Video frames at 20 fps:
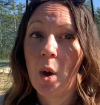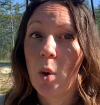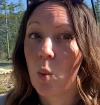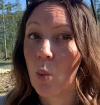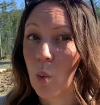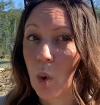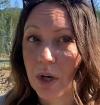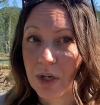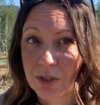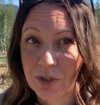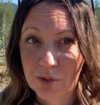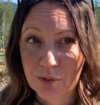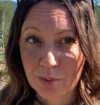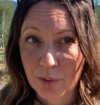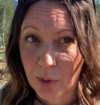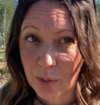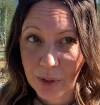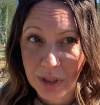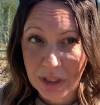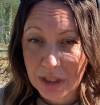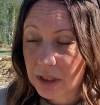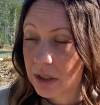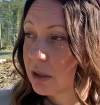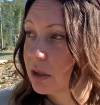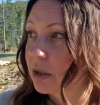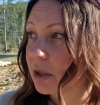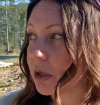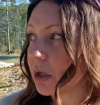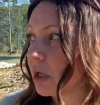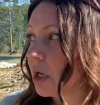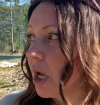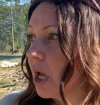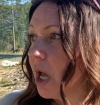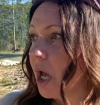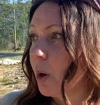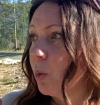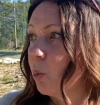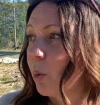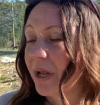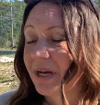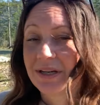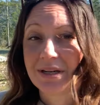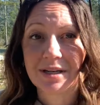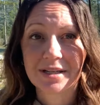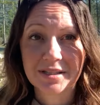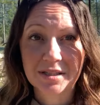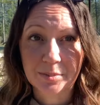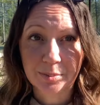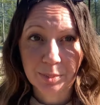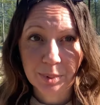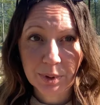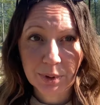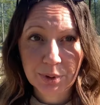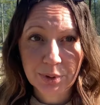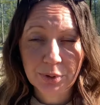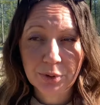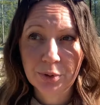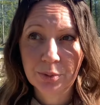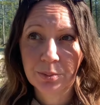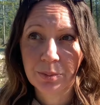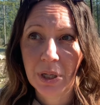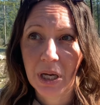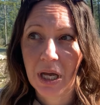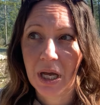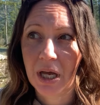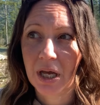what is growing here, when it is in bloom.